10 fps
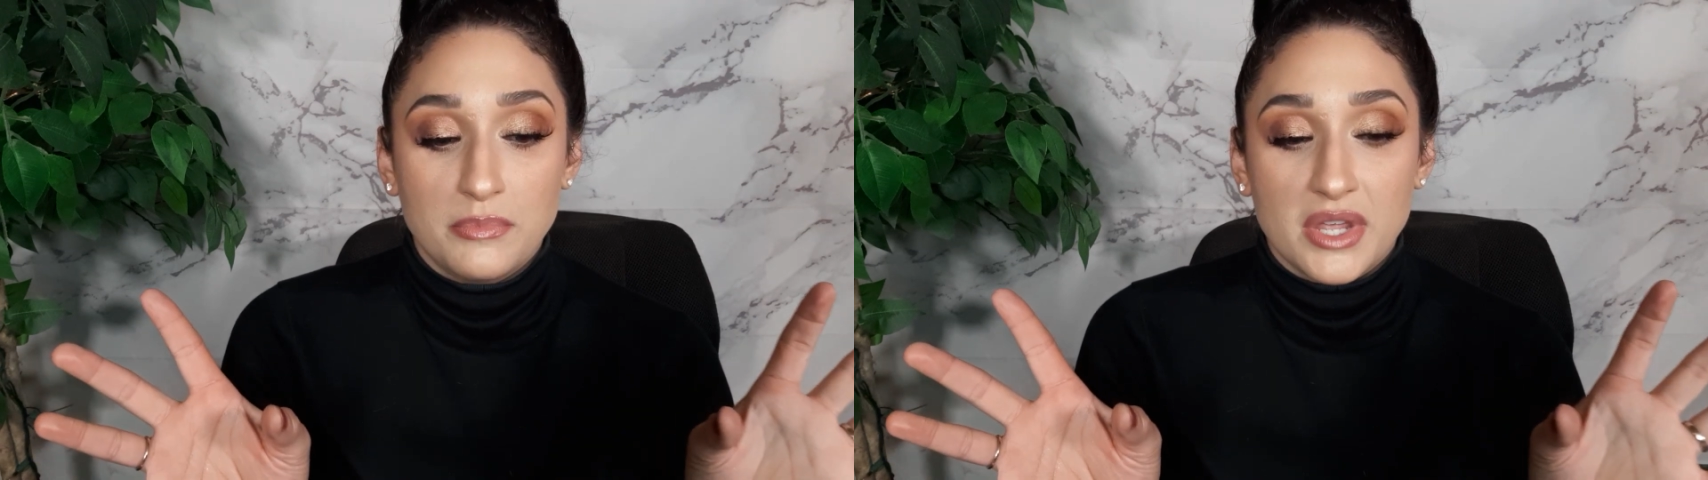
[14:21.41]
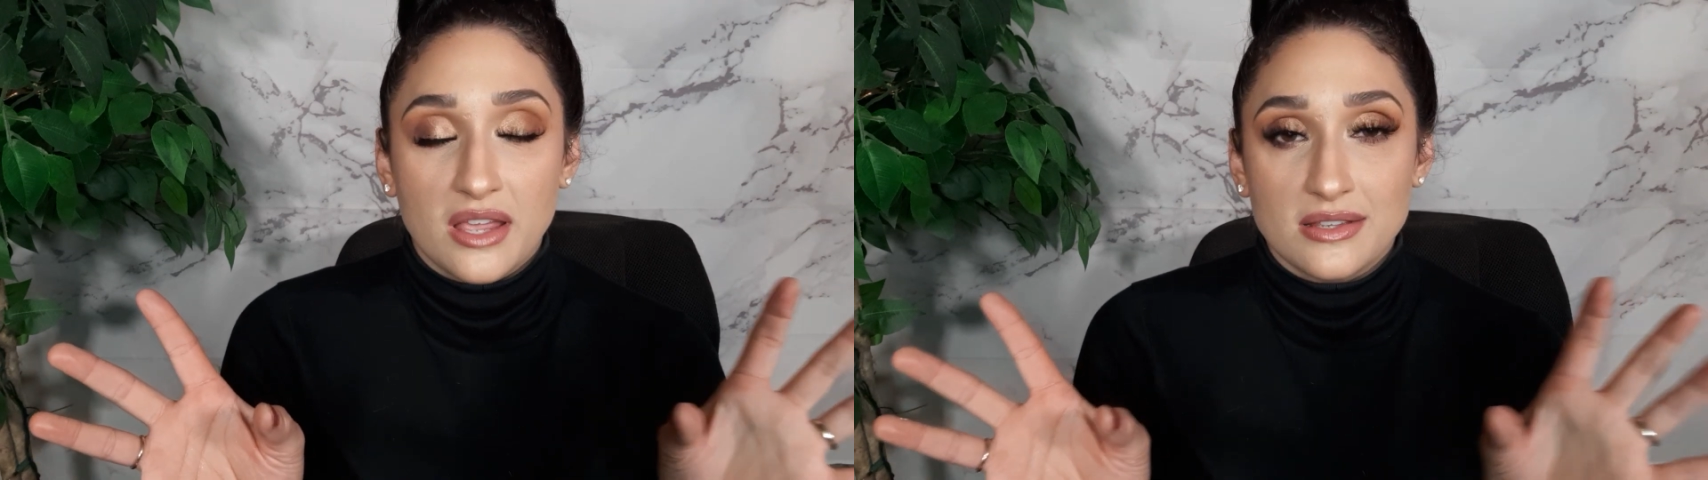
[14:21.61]

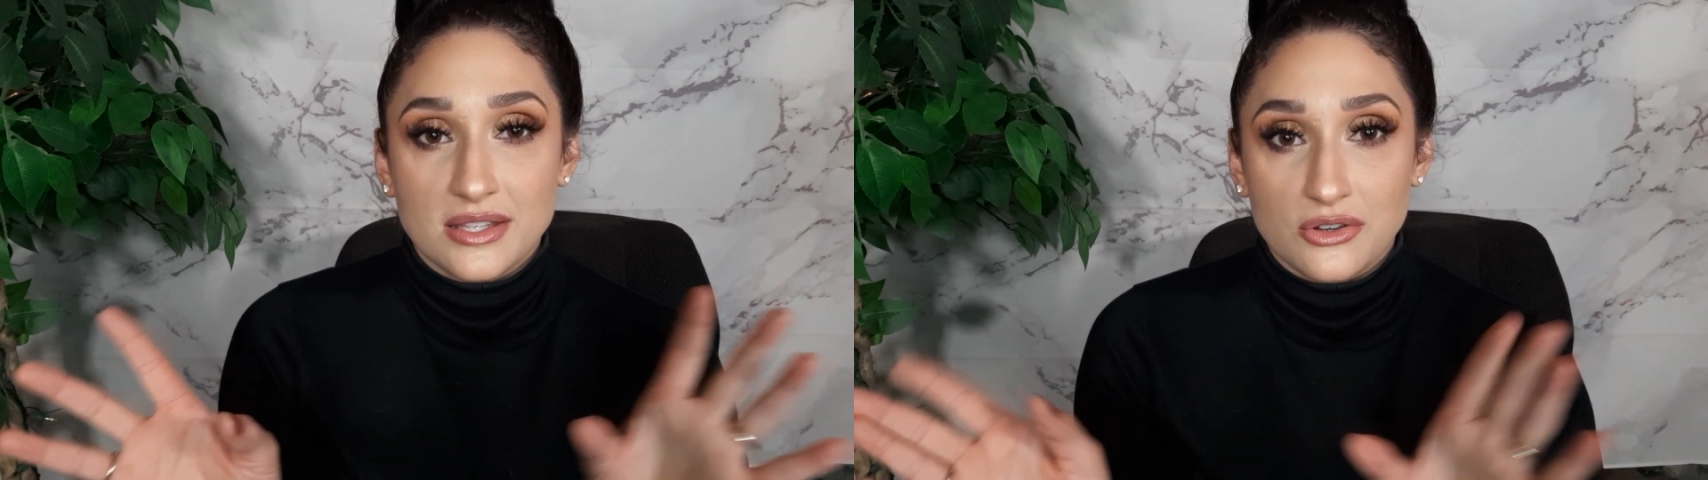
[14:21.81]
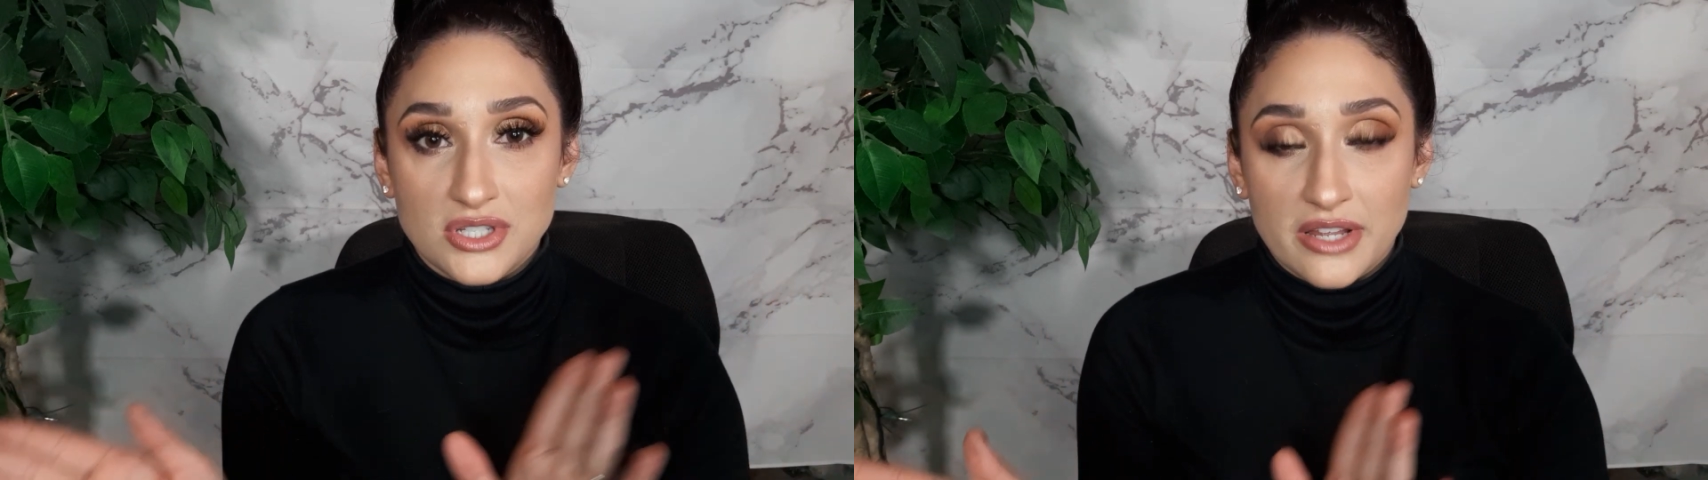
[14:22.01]
because
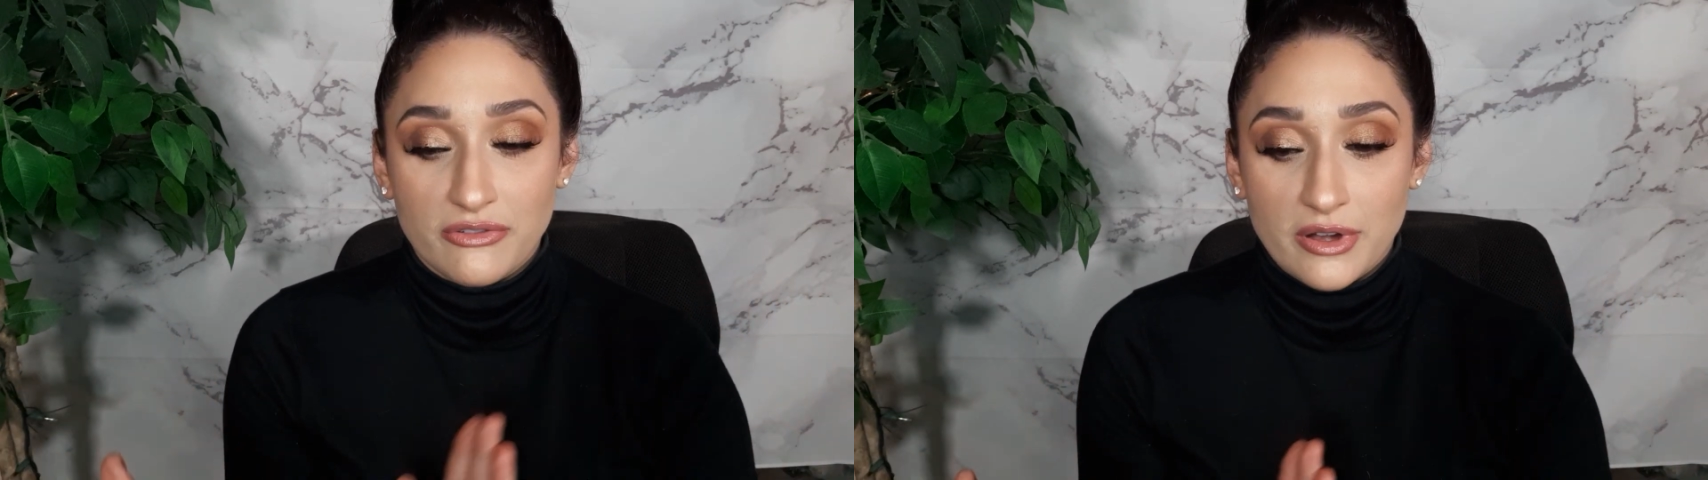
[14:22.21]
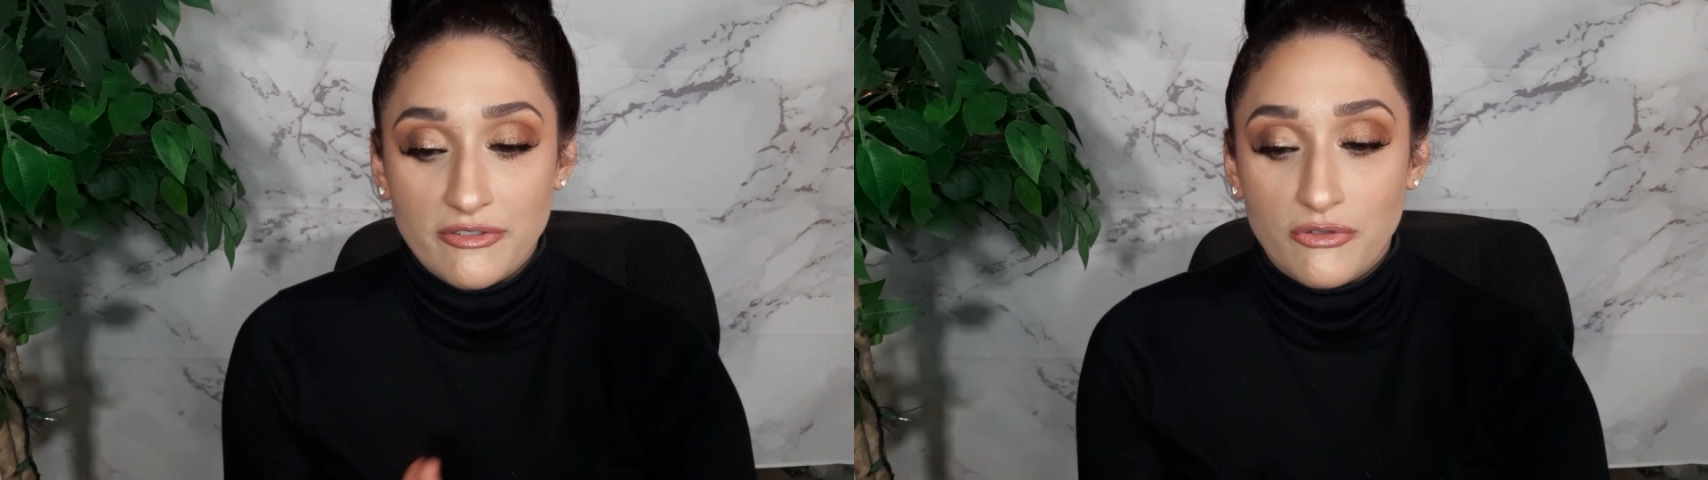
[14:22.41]
there's different